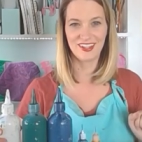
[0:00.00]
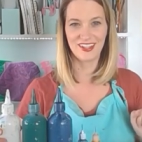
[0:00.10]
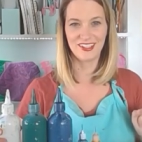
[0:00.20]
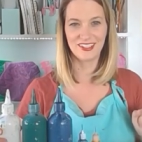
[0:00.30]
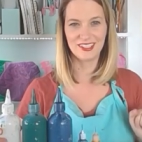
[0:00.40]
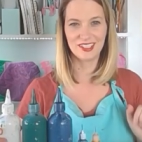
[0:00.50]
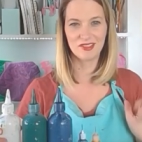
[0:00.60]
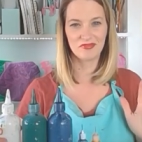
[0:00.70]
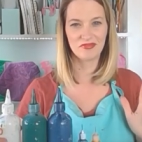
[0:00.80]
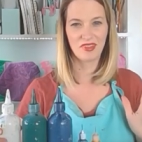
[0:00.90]
colors?
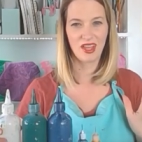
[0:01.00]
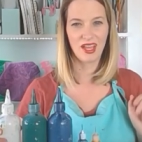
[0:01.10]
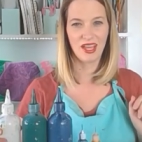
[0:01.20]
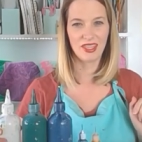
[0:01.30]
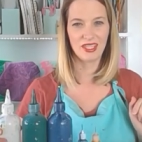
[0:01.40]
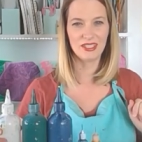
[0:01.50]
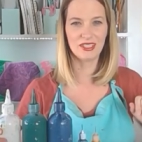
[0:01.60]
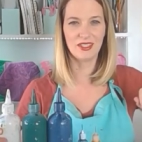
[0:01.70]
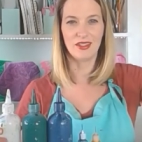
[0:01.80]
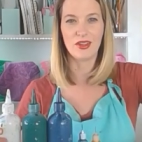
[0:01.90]
I think it's
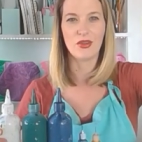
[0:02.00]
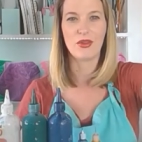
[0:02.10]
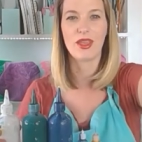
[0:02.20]
gonna look okay.